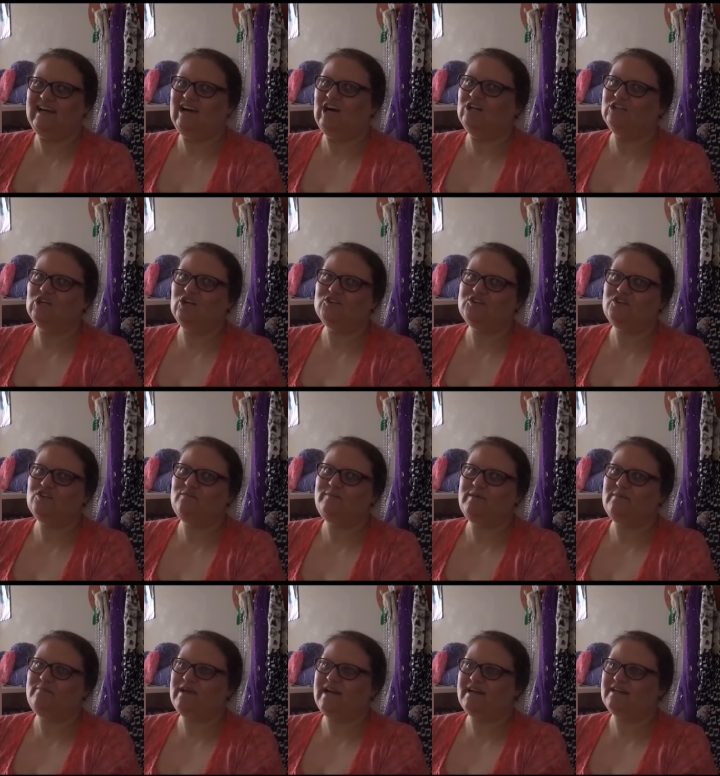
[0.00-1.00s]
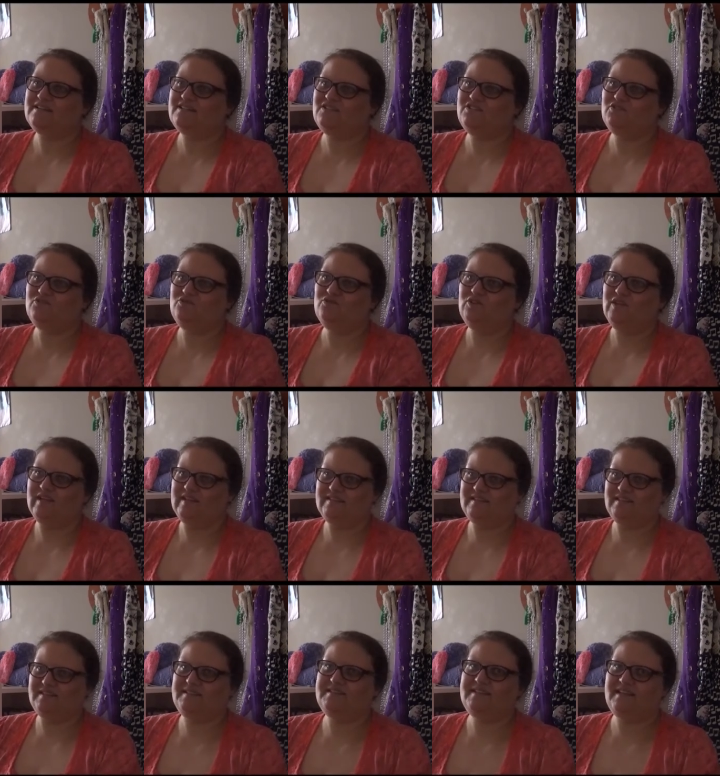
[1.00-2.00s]
I'll also be back soon, as
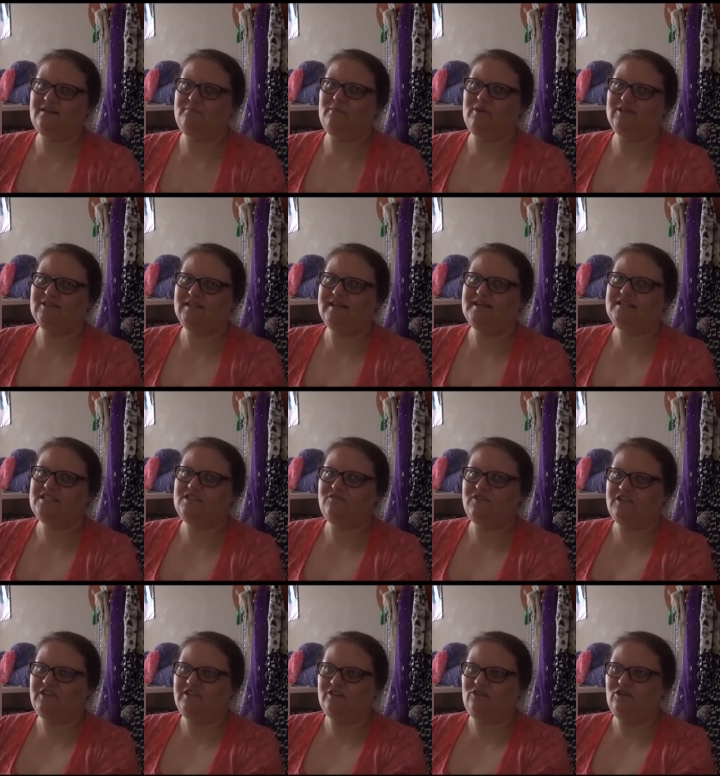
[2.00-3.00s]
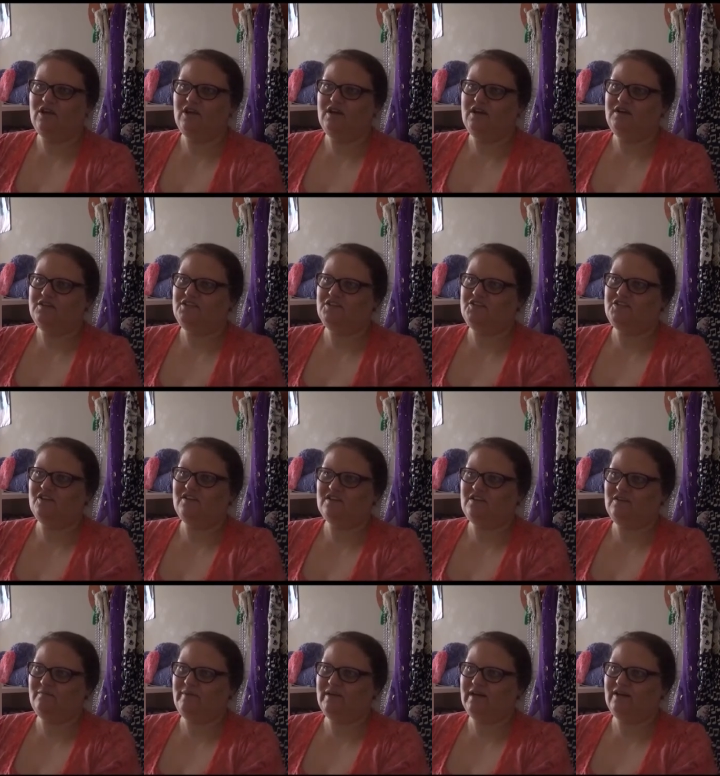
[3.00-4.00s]
I said in my last video, to
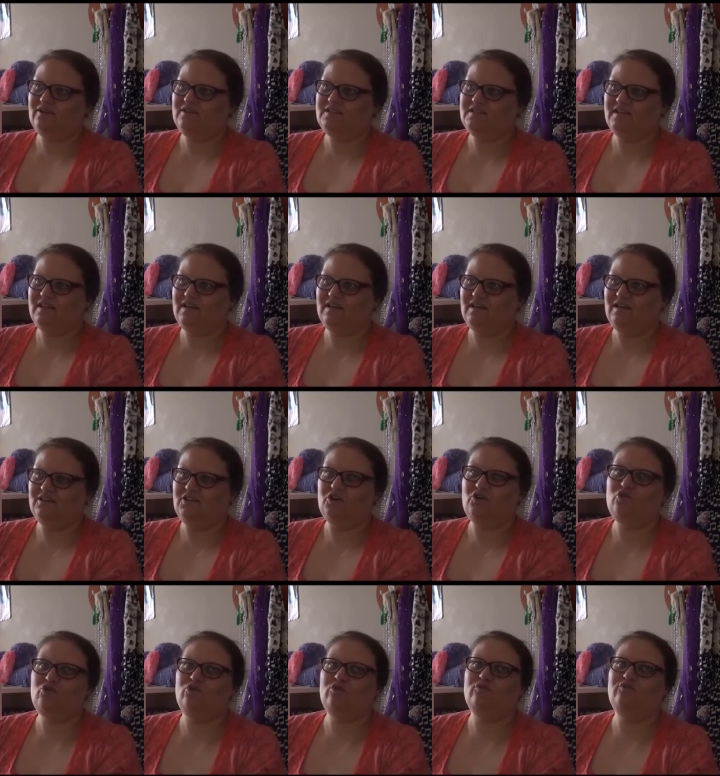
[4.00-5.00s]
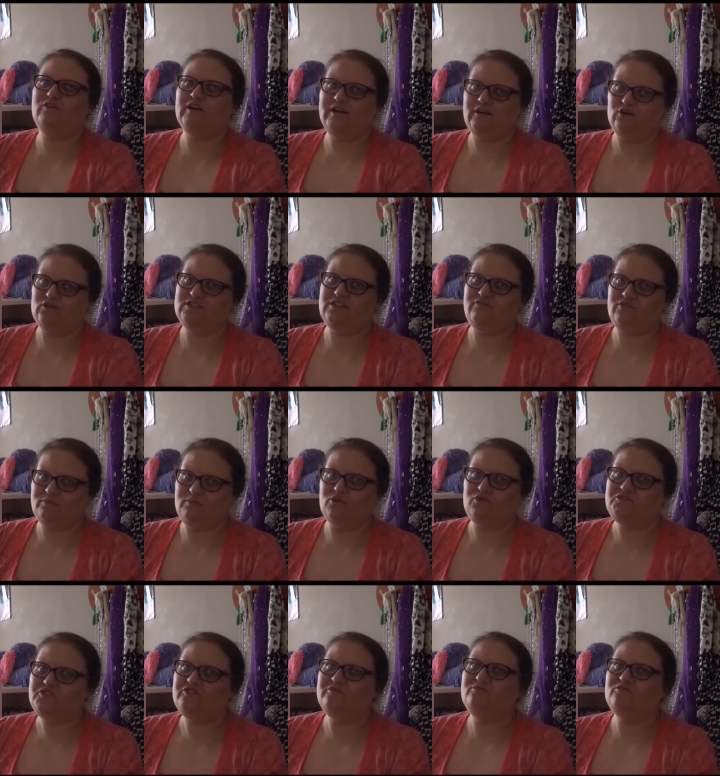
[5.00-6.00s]
talk about uh, the quarterfinals of the
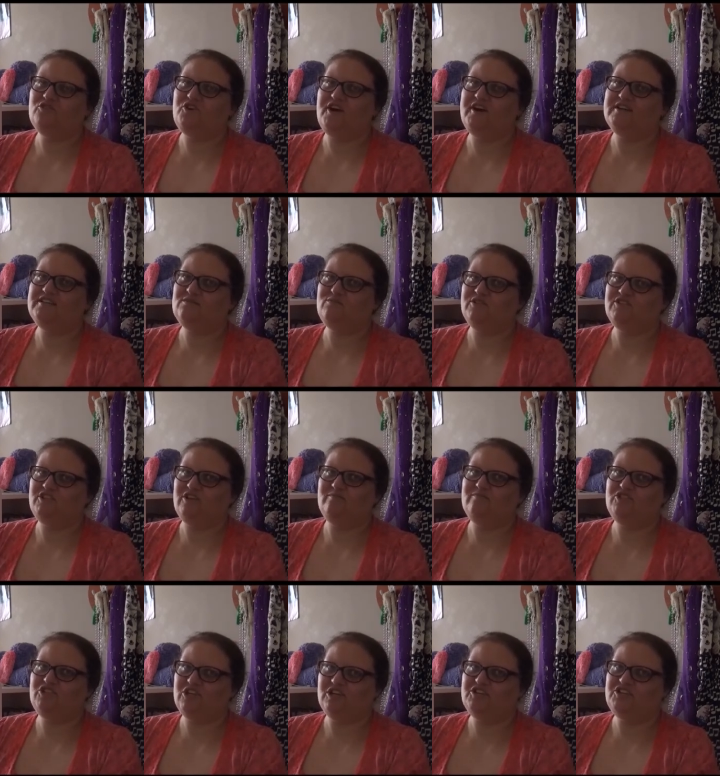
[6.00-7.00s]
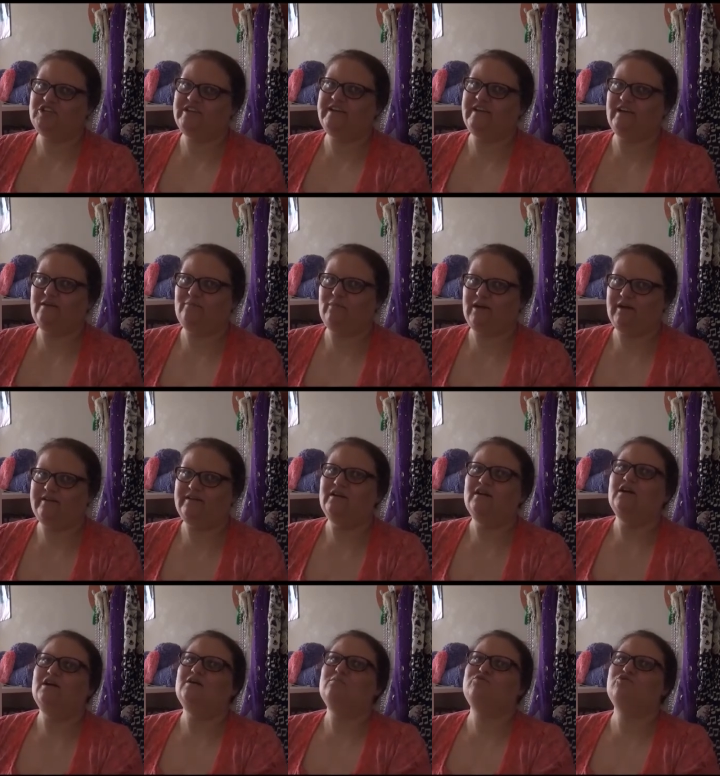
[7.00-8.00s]
BookTube Prize, which I'm judging, and my
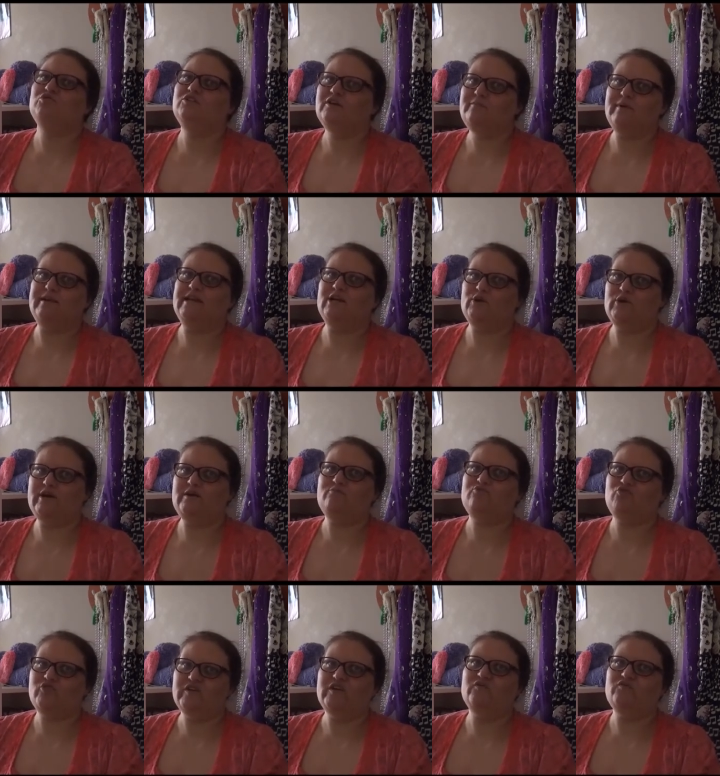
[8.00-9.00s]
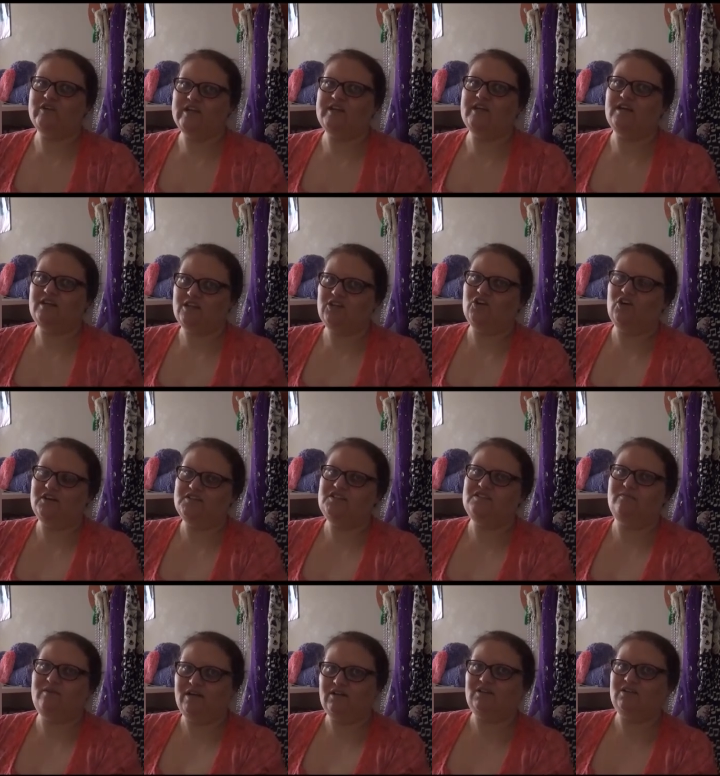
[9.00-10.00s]
preliminary pre-reading thoughts
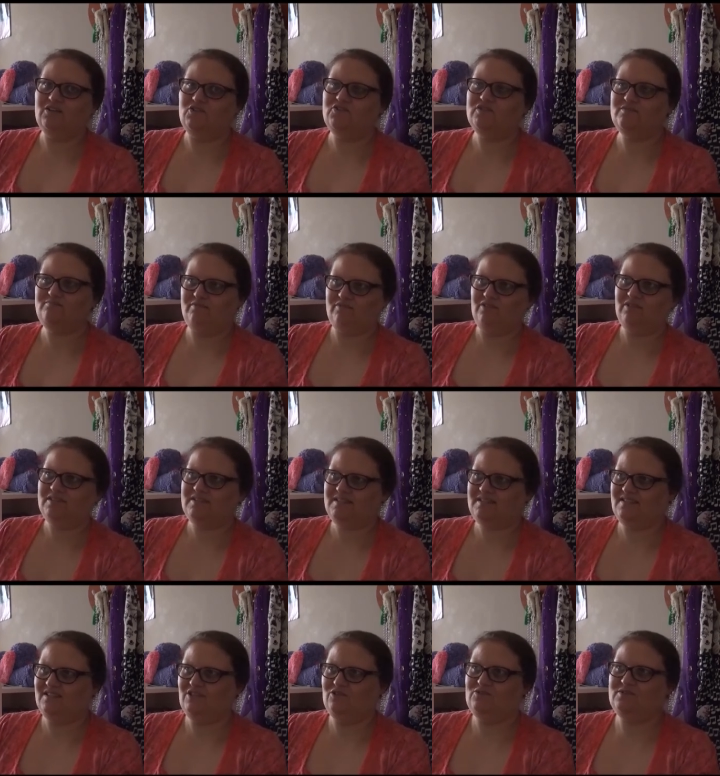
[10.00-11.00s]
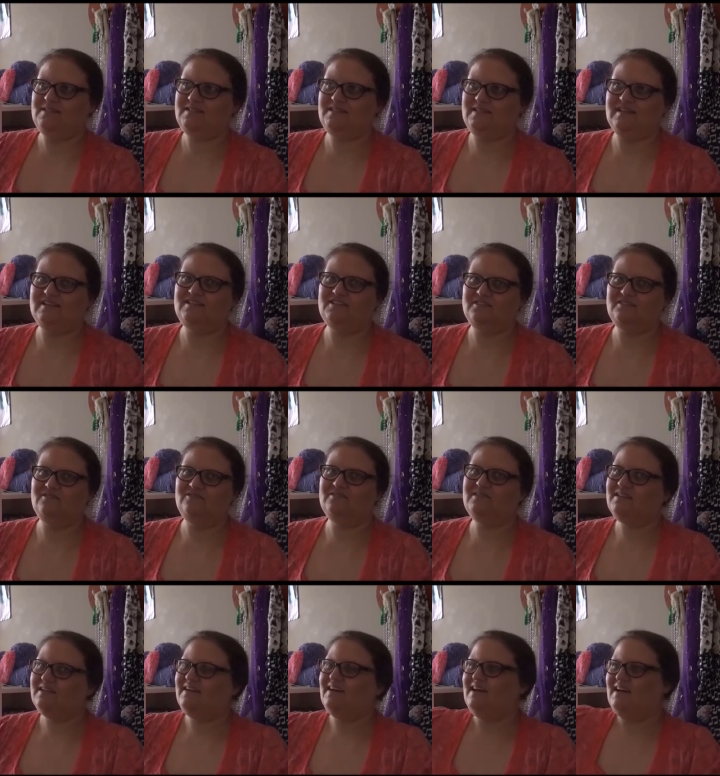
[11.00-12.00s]
about those books, so stay
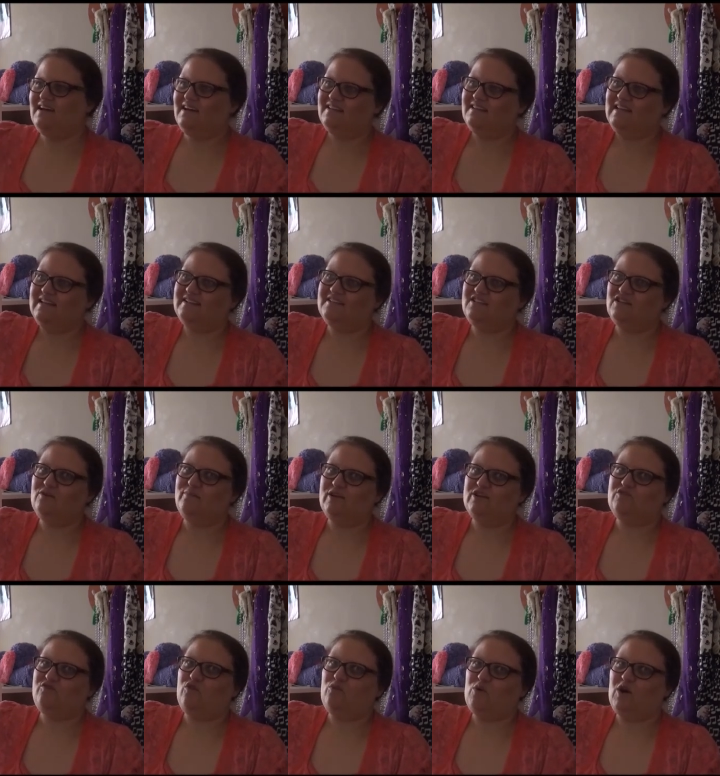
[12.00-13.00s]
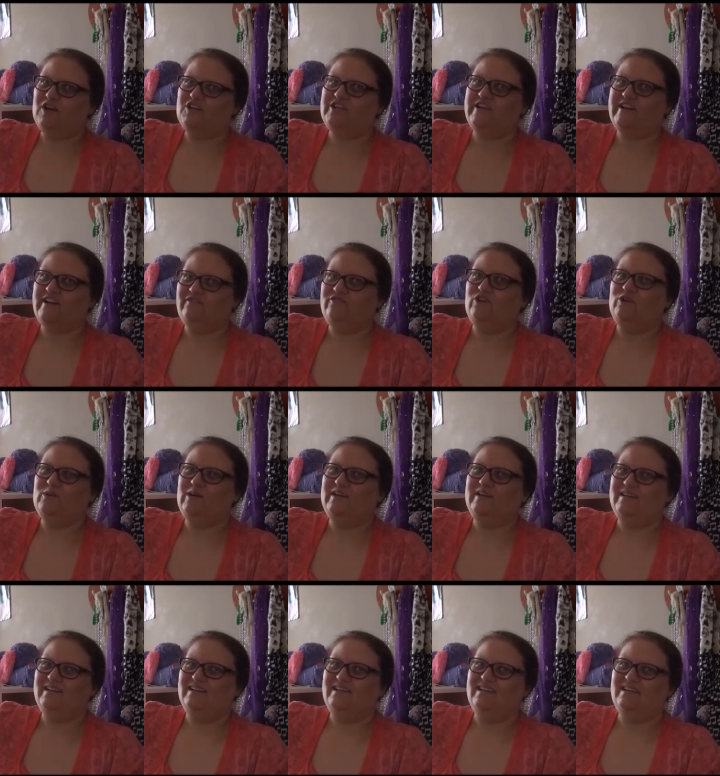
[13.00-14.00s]
tuned. Thanks so much for watching,
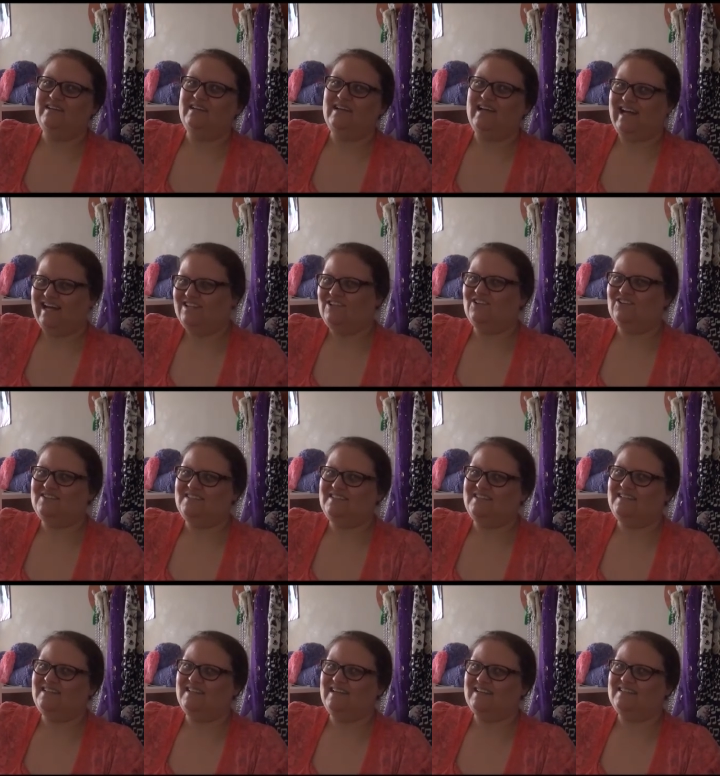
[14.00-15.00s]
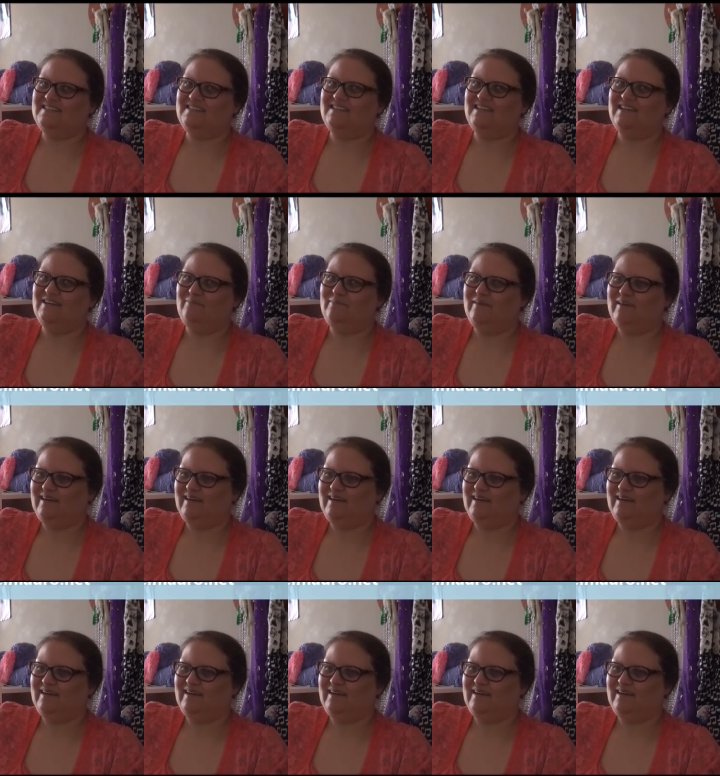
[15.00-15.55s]
everyone, and I'll see you next time.